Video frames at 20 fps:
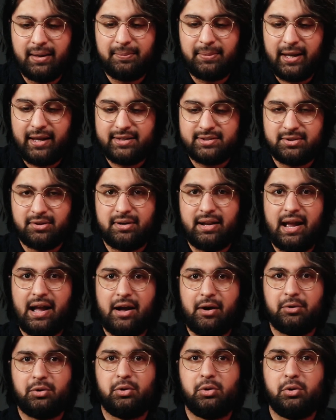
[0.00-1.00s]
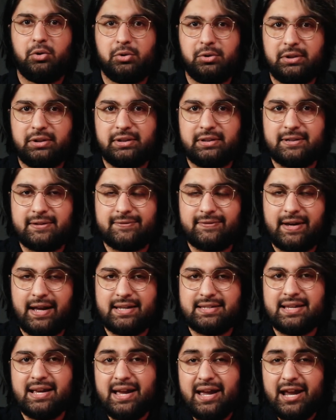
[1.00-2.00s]
based on how you're holding the
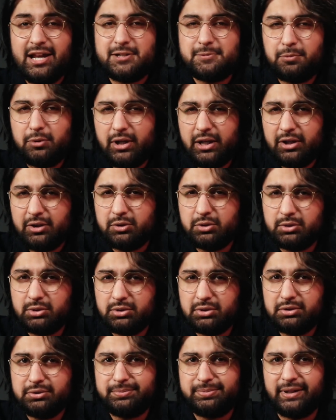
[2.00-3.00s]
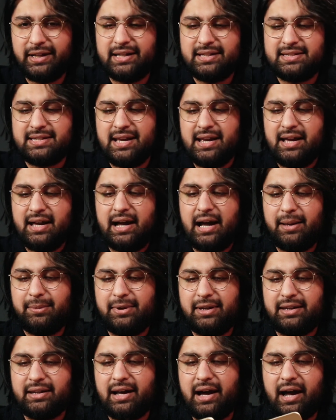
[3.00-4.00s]
device. It's pretty cool, but I
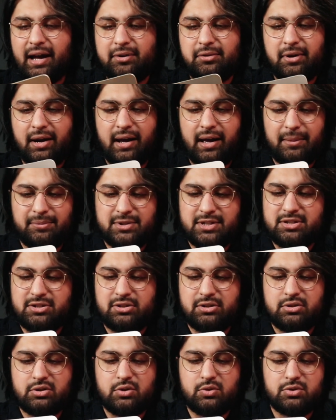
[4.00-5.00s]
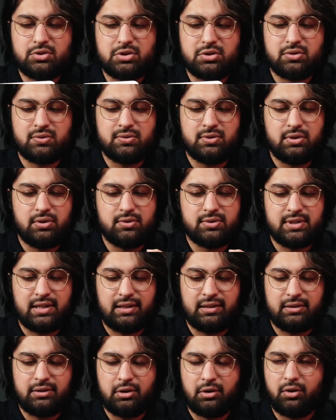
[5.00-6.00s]
mean, I'm just used to
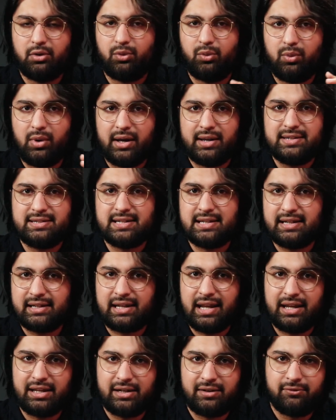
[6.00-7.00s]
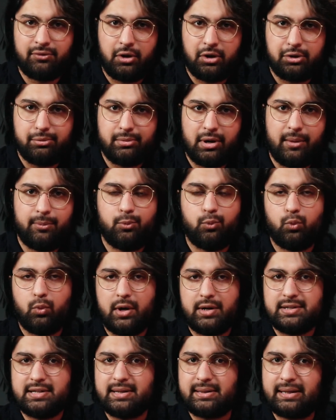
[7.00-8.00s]
using, you know, one dedicated volume up,
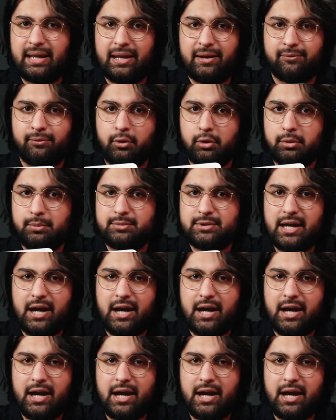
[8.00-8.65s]
one dedicated volume